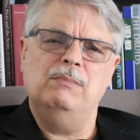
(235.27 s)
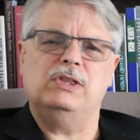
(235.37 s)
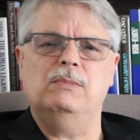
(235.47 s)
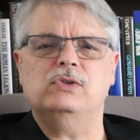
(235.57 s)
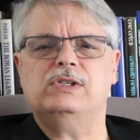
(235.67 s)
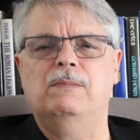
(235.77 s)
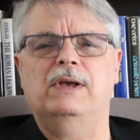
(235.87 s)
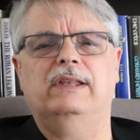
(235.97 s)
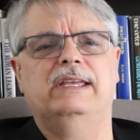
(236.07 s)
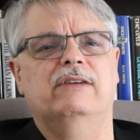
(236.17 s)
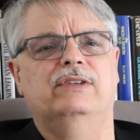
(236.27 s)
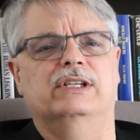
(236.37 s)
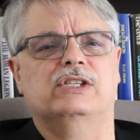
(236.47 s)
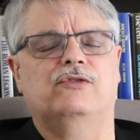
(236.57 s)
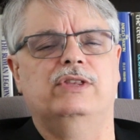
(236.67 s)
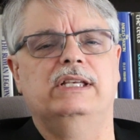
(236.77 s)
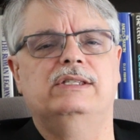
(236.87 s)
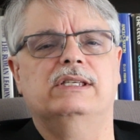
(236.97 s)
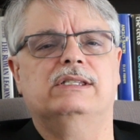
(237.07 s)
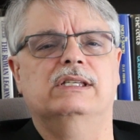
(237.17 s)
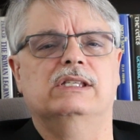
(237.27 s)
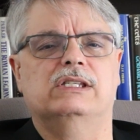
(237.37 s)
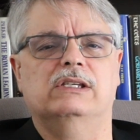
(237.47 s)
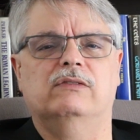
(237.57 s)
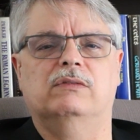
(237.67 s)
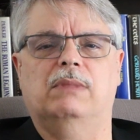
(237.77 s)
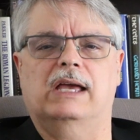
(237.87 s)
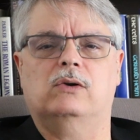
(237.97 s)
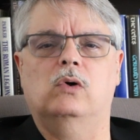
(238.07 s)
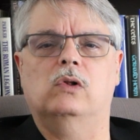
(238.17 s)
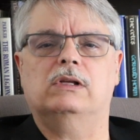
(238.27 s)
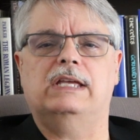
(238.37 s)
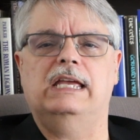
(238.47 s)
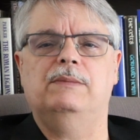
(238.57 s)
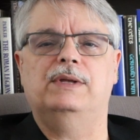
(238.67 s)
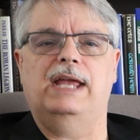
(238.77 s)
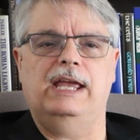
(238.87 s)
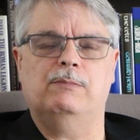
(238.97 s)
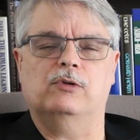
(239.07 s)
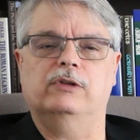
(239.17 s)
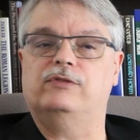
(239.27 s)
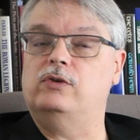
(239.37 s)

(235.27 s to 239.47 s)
But the most compelling evidence for the existence of a black hole came in April of